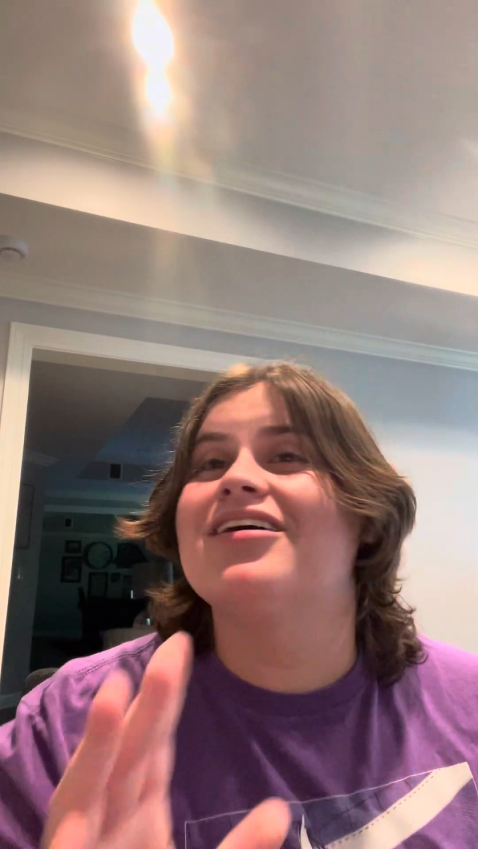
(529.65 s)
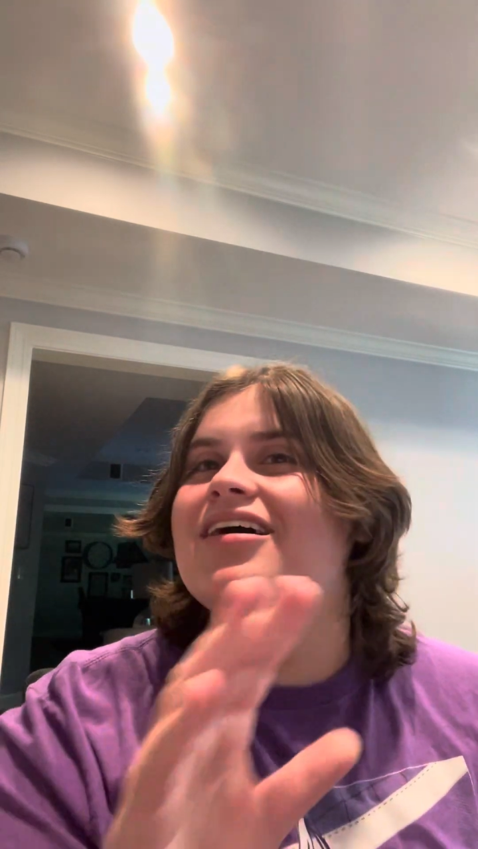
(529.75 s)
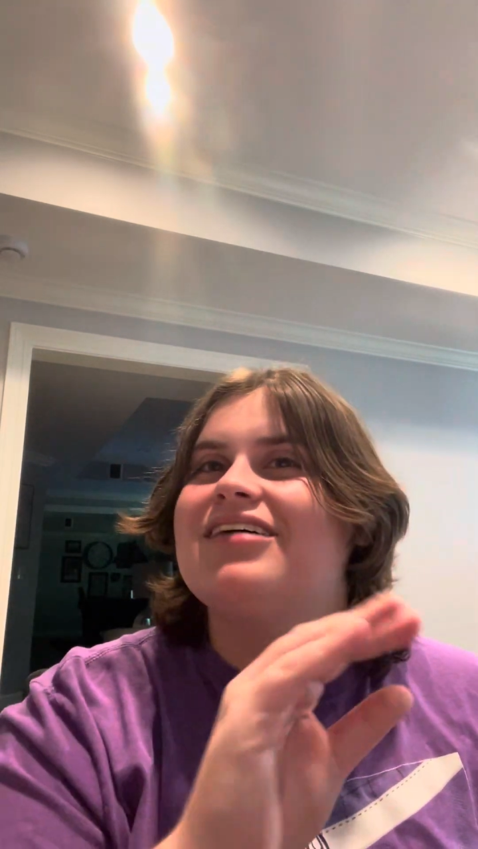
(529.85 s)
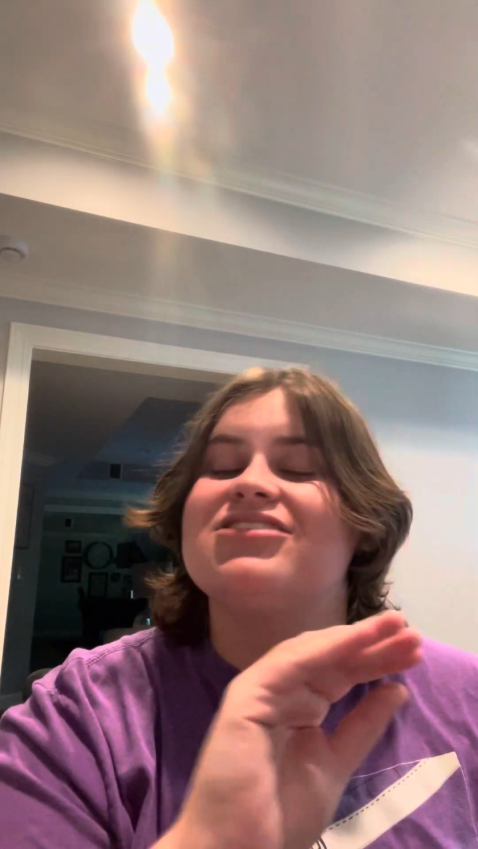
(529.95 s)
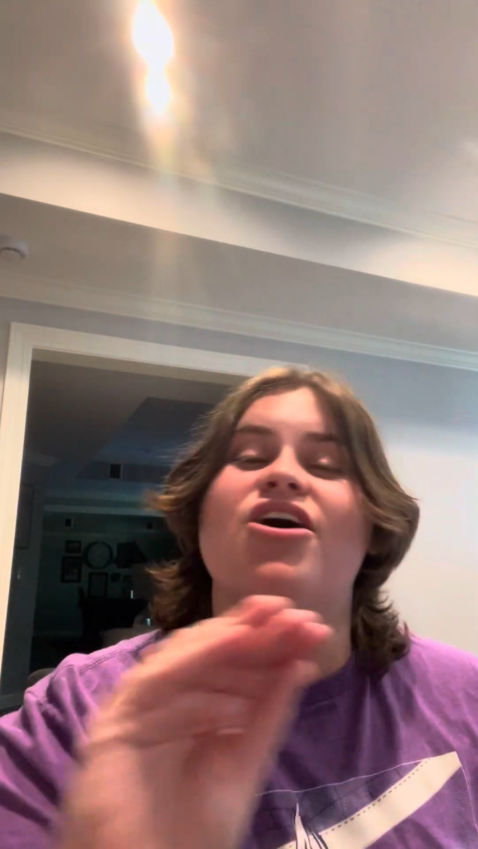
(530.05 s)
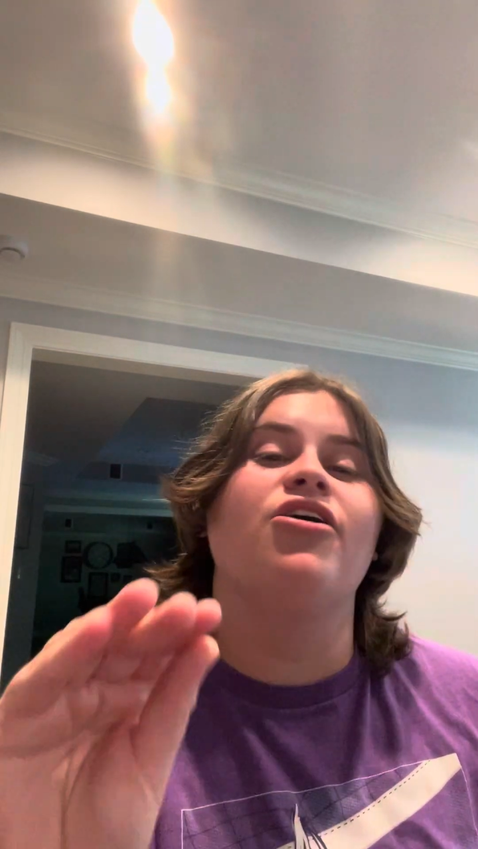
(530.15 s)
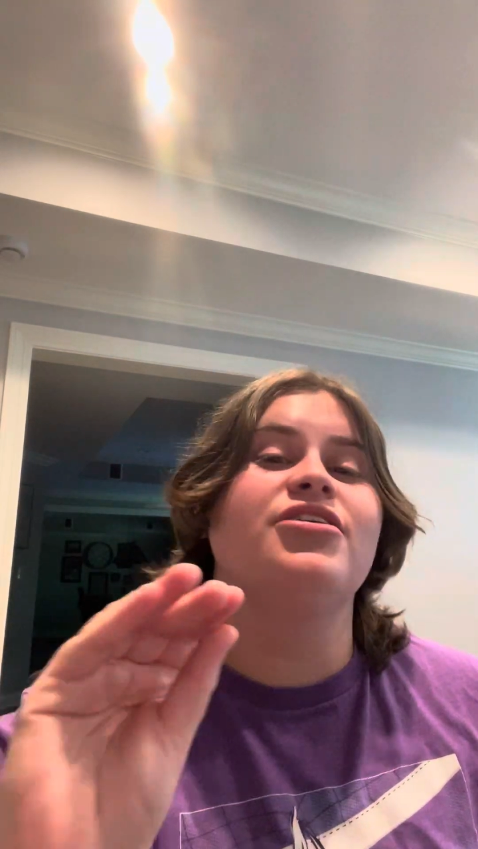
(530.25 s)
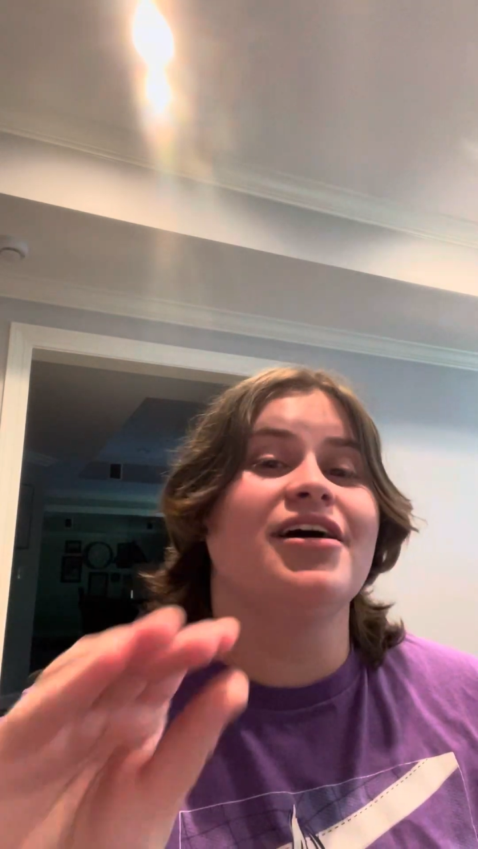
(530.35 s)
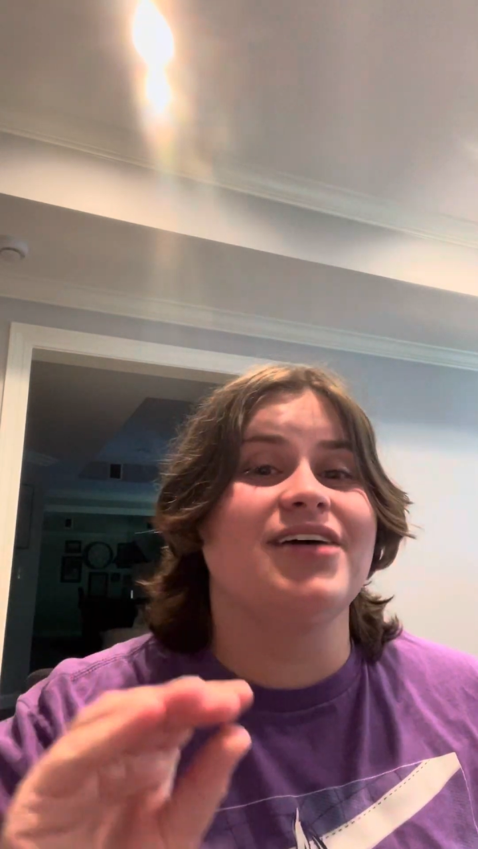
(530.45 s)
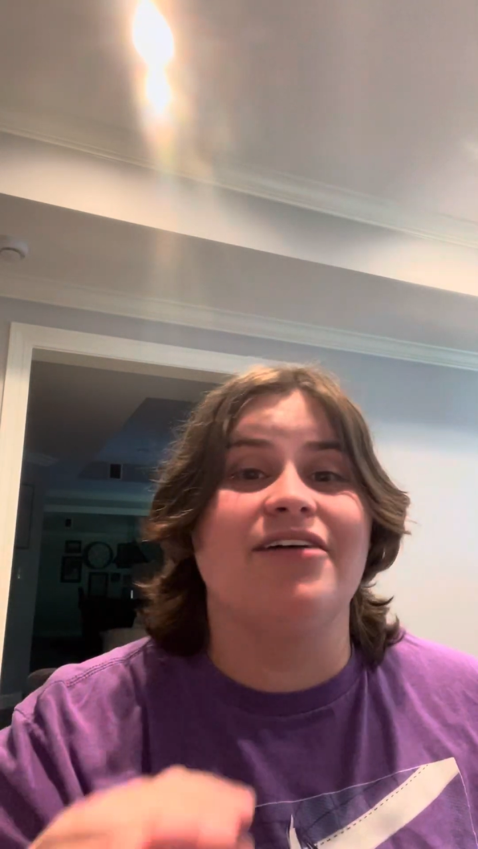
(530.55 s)
That's all you
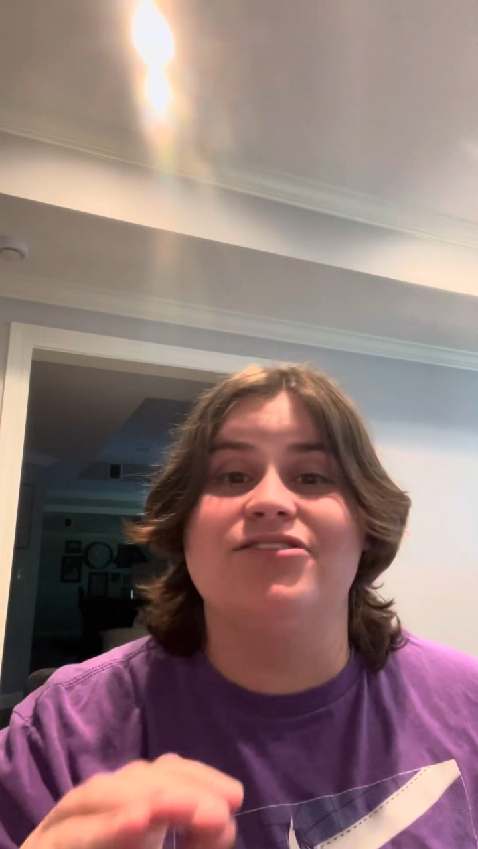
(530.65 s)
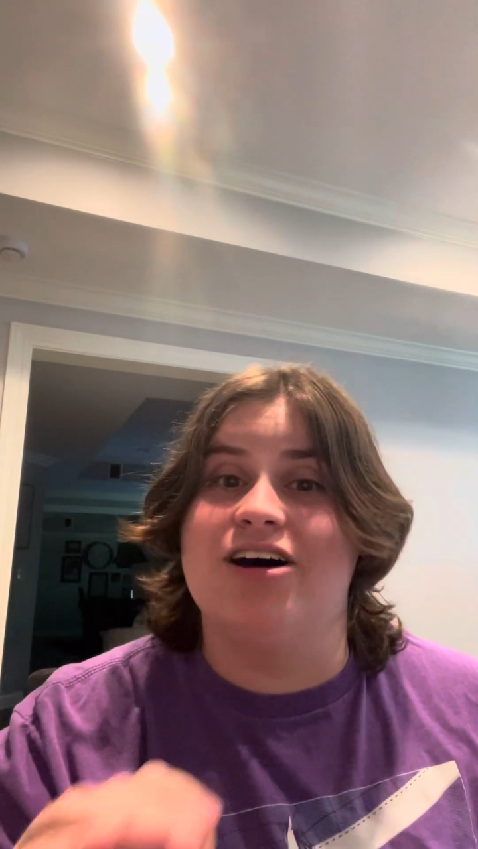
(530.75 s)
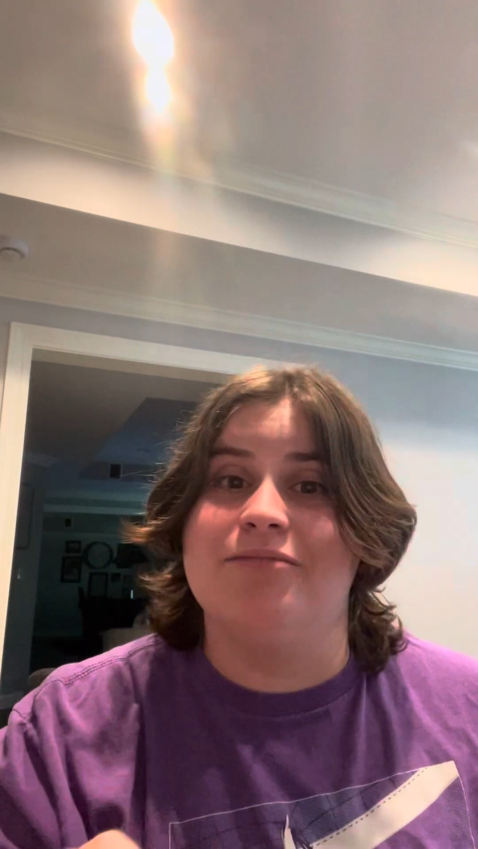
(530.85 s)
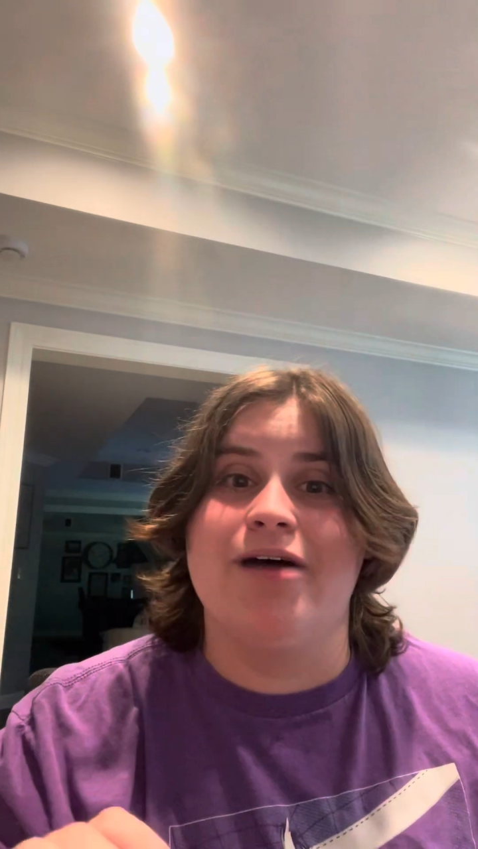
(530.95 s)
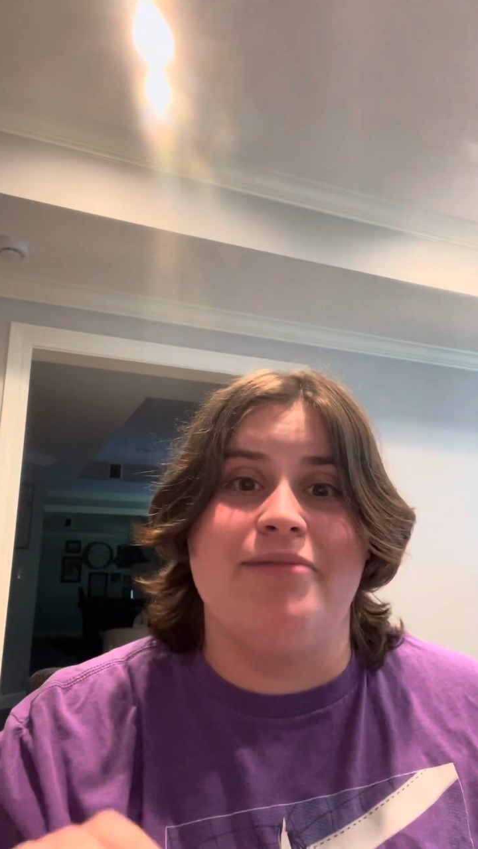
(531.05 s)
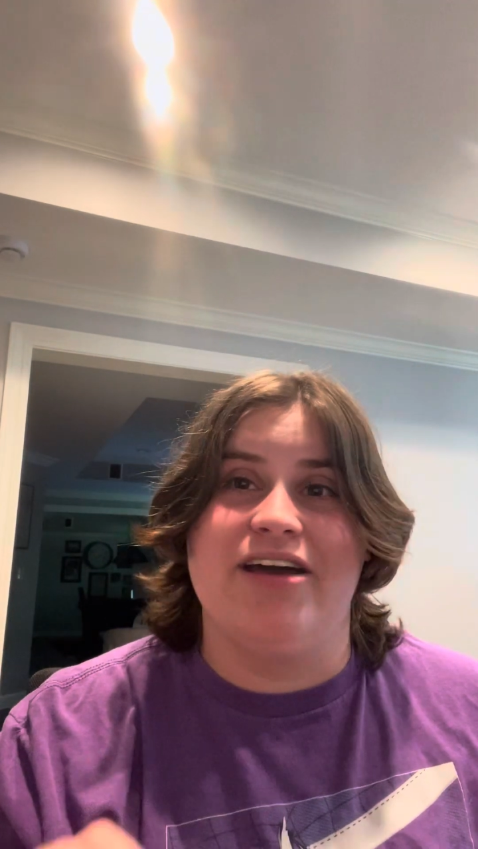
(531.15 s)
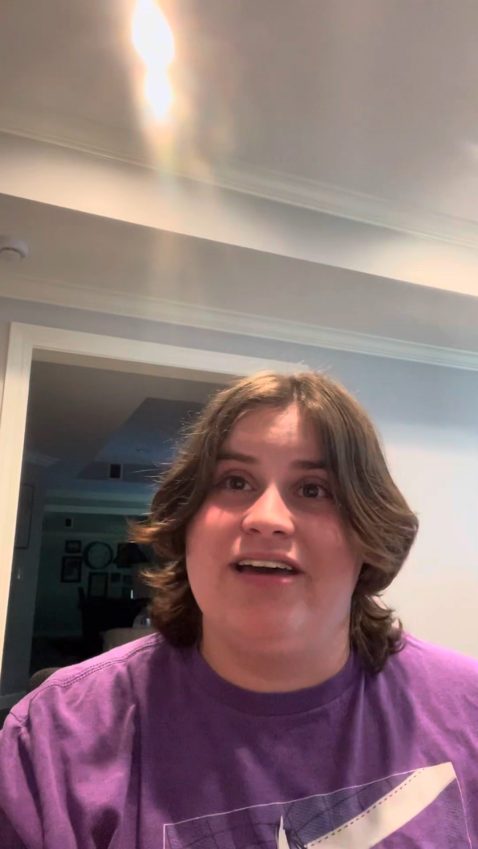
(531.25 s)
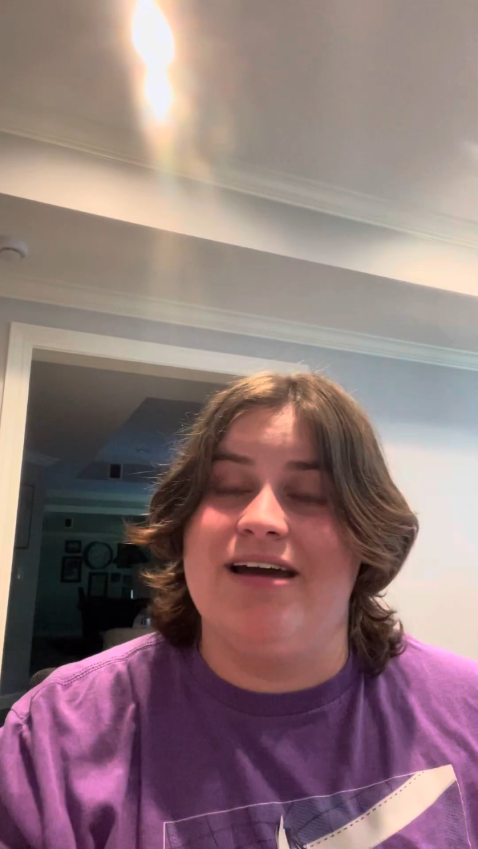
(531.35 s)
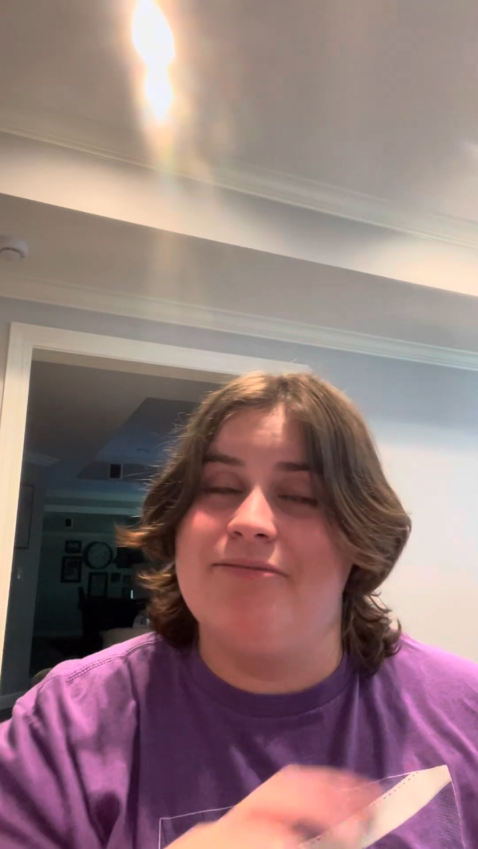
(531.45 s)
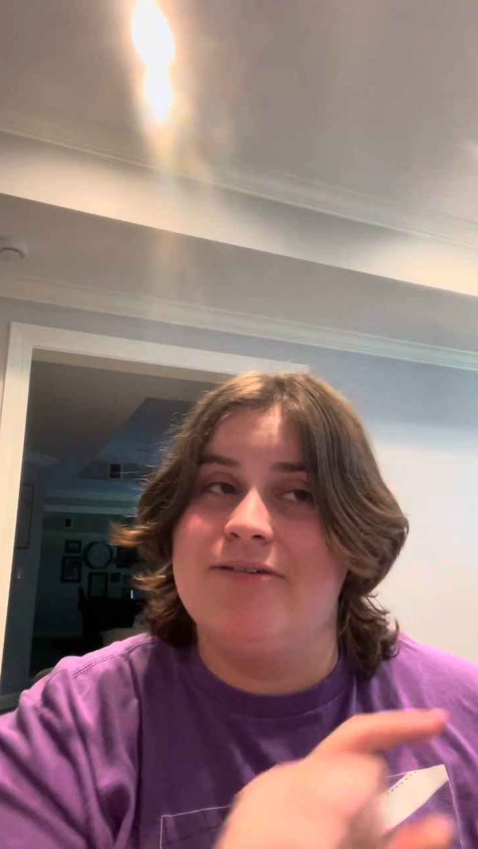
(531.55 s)
have to have done by Bandcamp.